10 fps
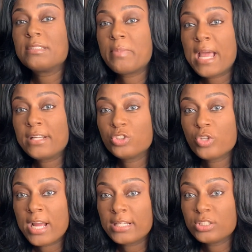
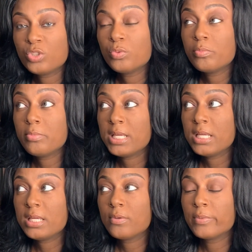backtrack to
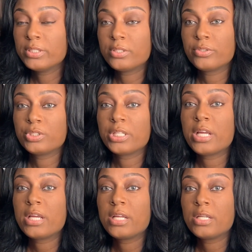me researching
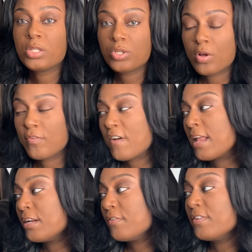and
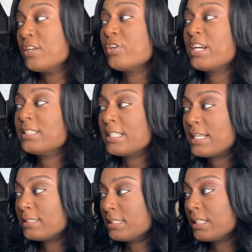finding a vendor and
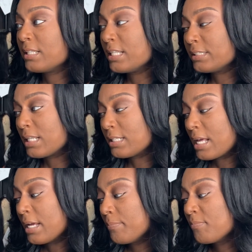testing and things like
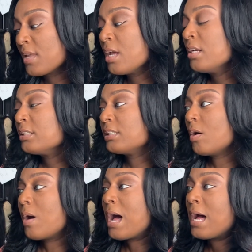that.
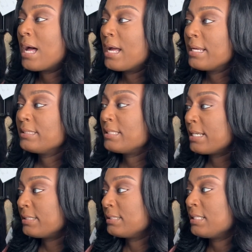So I
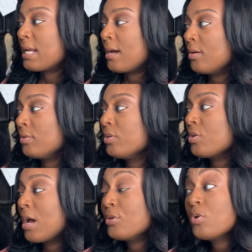tested out,
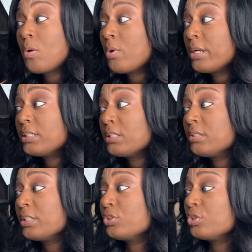I knew I wanted to
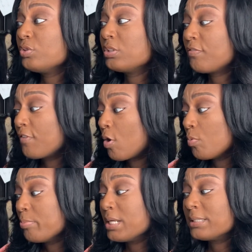introduce a foam,
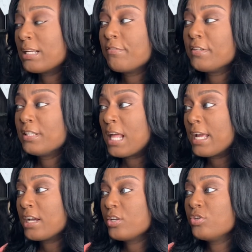because I feel
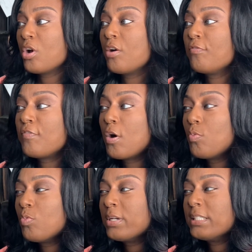like a
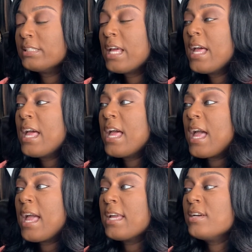foam was
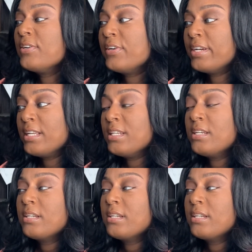a good